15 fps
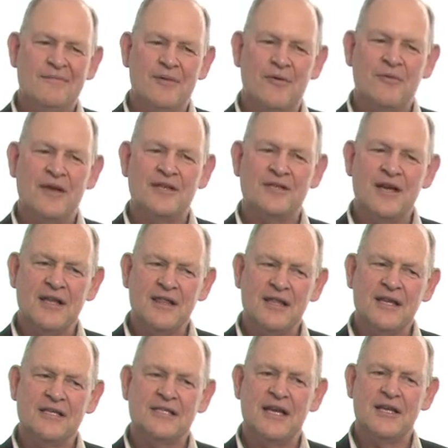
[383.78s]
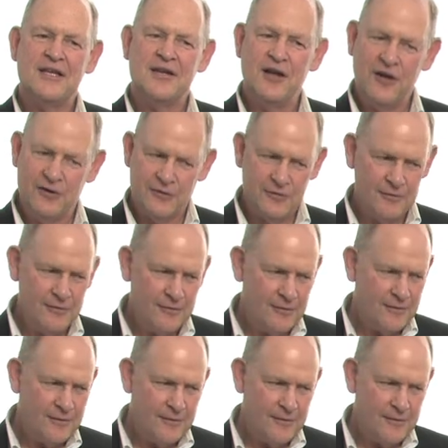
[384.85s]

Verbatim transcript: but we suddenly said, you know,